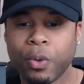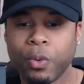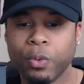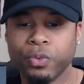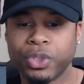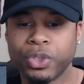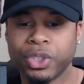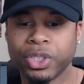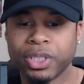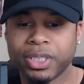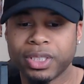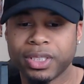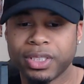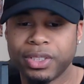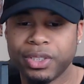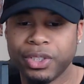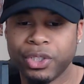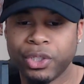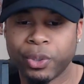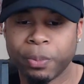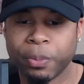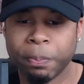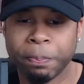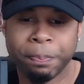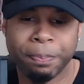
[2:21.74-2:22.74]
just
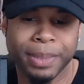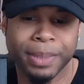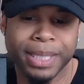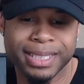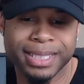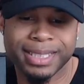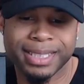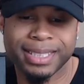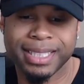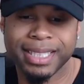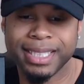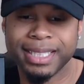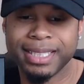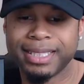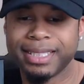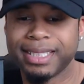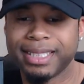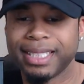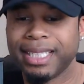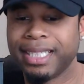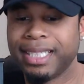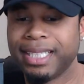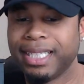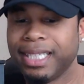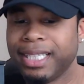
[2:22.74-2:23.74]
your business
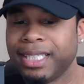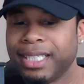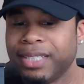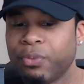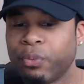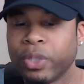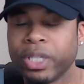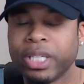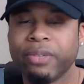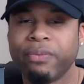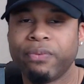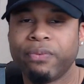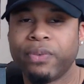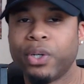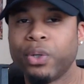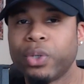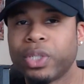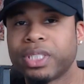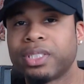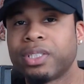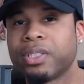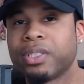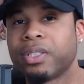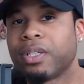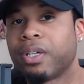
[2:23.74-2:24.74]
and really
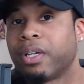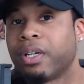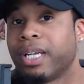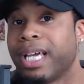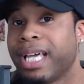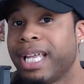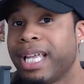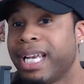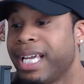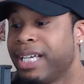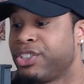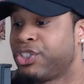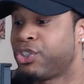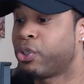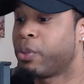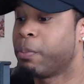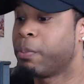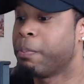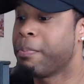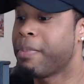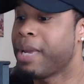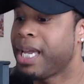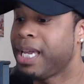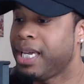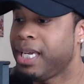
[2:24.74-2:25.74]
focusing on that as your
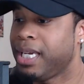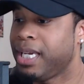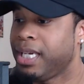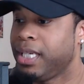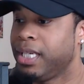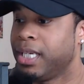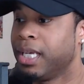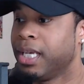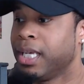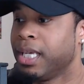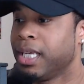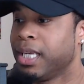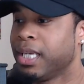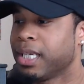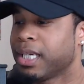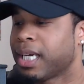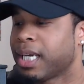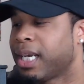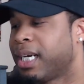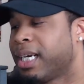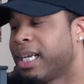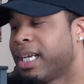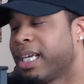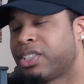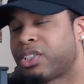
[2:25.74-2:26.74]
main
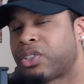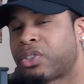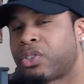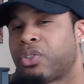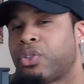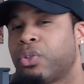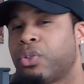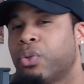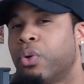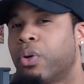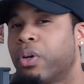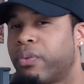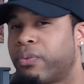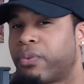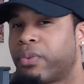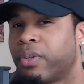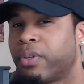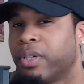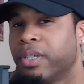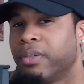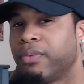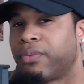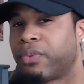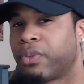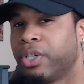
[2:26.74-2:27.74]
kind of like
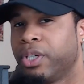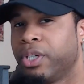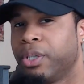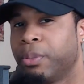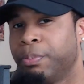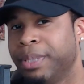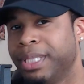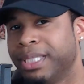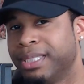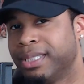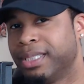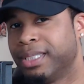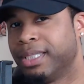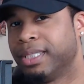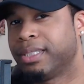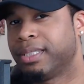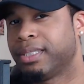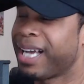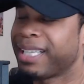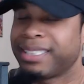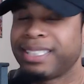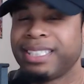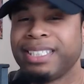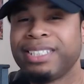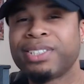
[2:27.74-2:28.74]
storefront for your business.
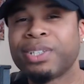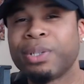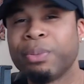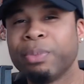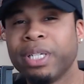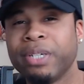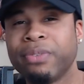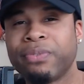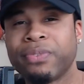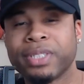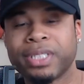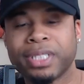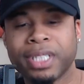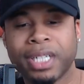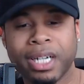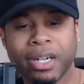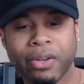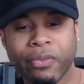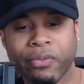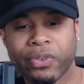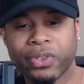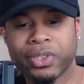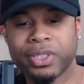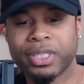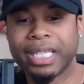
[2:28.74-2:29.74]
I see so many
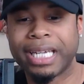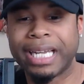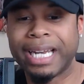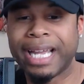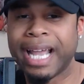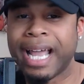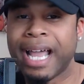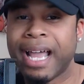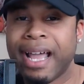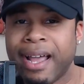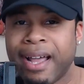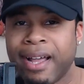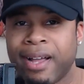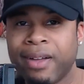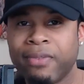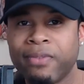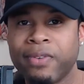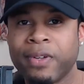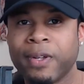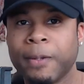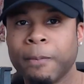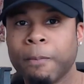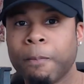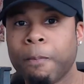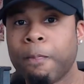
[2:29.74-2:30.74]
photographers that have
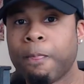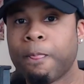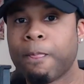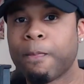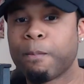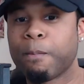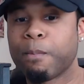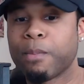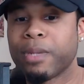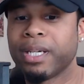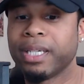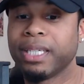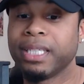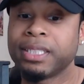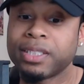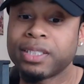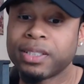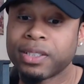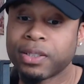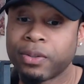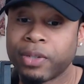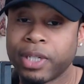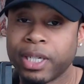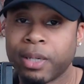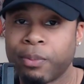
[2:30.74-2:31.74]
an
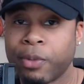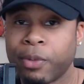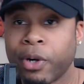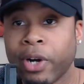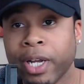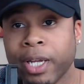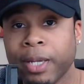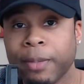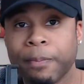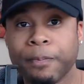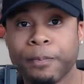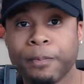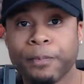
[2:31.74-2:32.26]
Instagram, right?